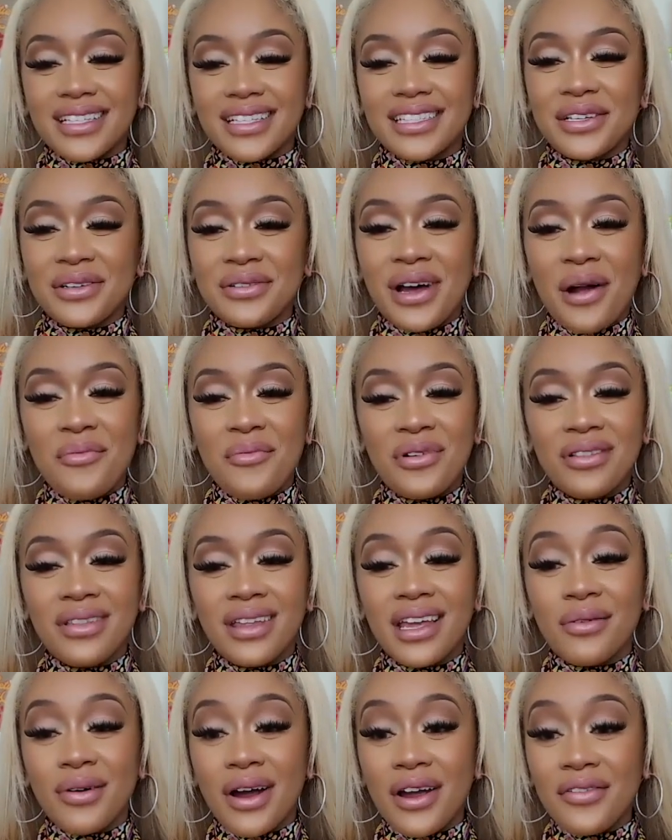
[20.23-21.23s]
So I'm
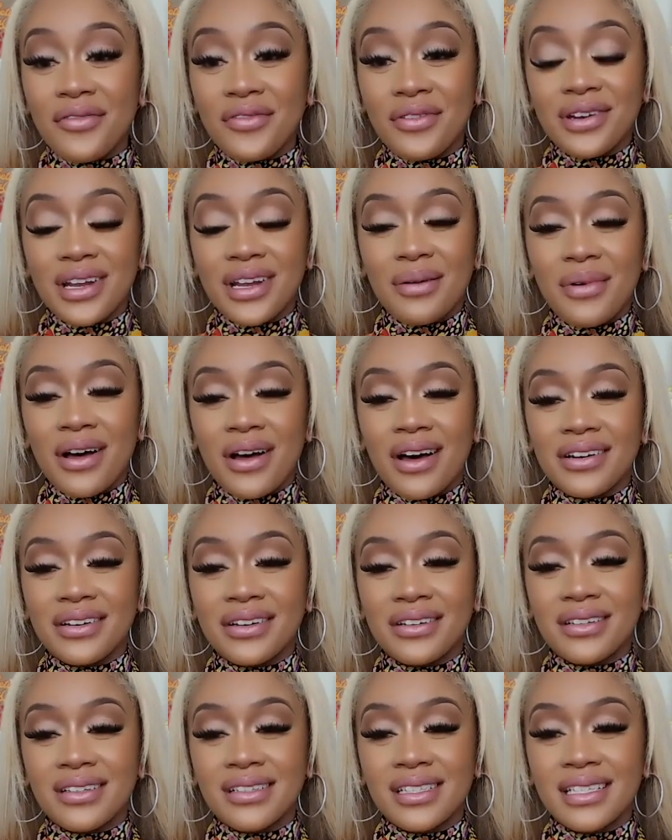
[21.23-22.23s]
really grateful and I'm honored
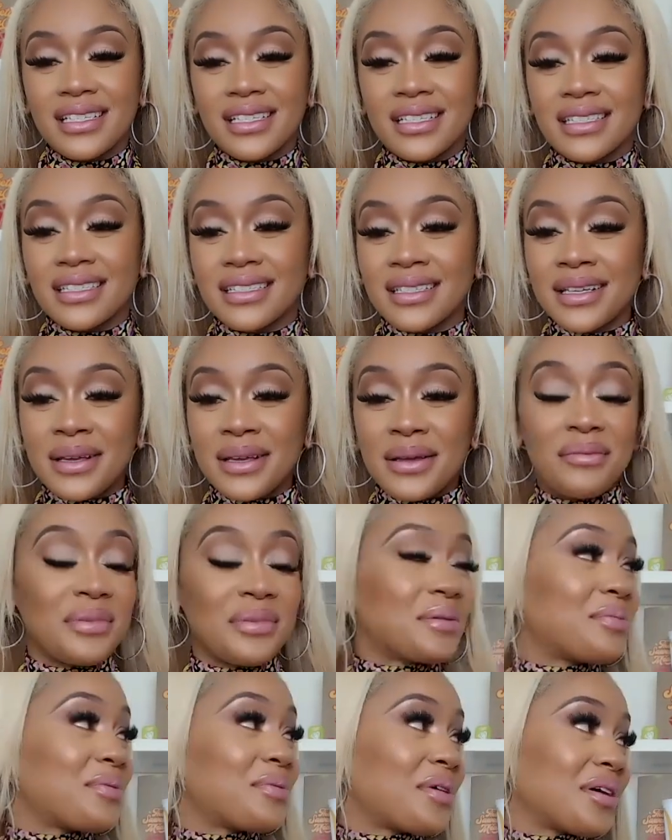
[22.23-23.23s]
to be
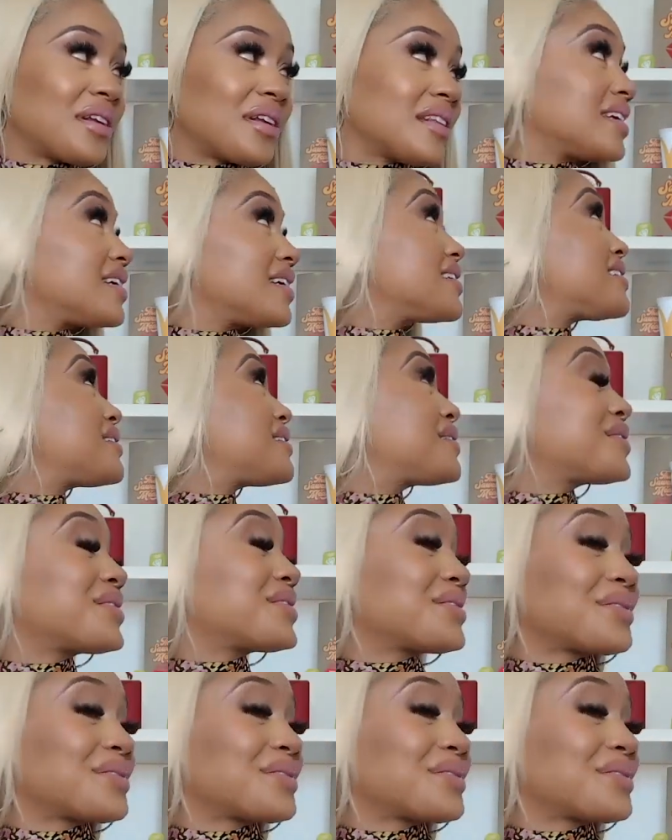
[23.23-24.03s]
a part of this.